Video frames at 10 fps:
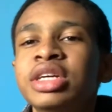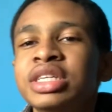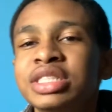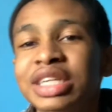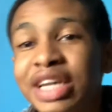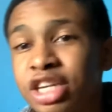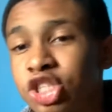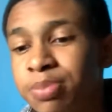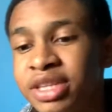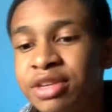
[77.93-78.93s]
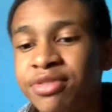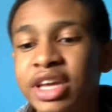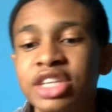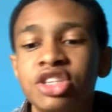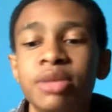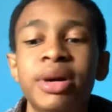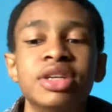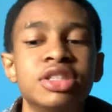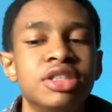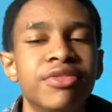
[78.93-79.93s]
The next specification about
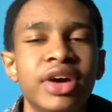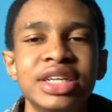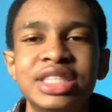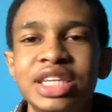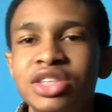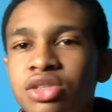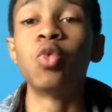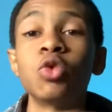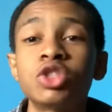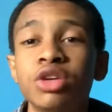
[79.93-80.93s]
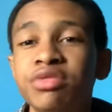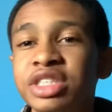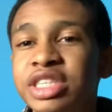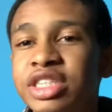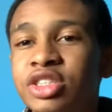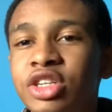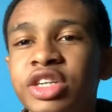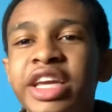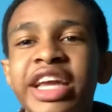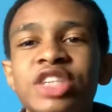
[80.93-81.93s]
this device is water
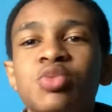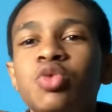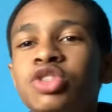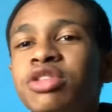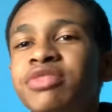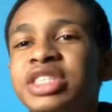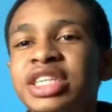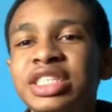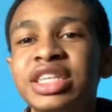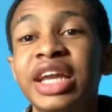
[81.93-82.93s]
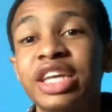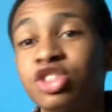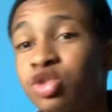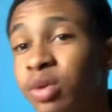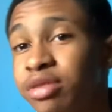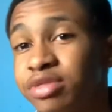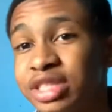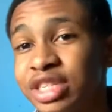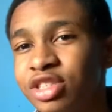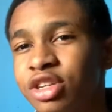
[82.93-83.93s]
resistant. It's water resistant and sweat
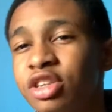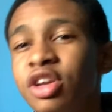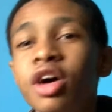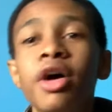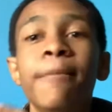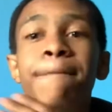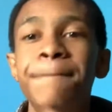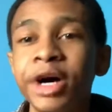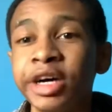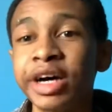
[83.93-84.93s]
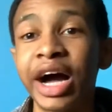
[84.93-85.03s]
resistant, but